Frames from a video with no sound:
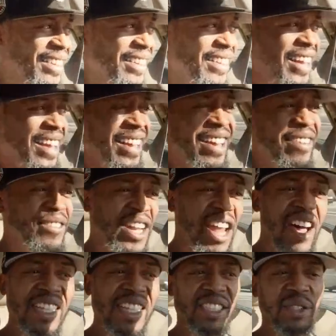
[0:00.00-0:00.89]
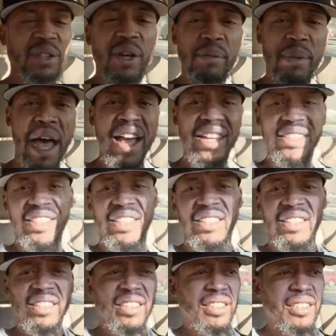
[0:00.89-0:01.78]
that have lost to a
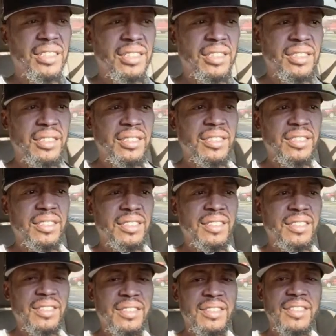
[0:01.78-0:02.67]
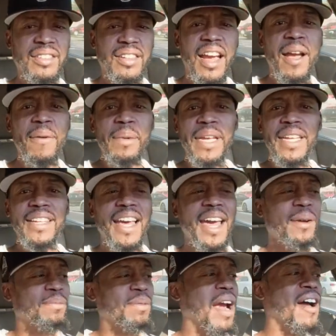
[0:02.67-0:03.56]
boxer. I mean,
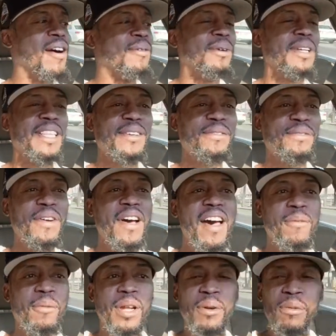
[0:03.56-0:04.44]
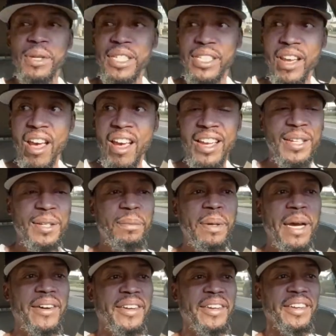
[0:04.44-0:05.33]
like, bro, what the fuck? What are we talking
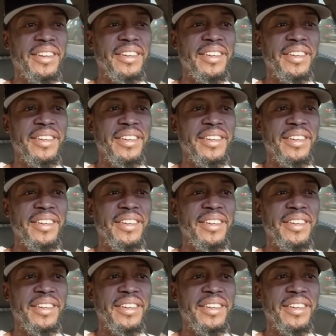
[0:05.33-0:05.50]
about here?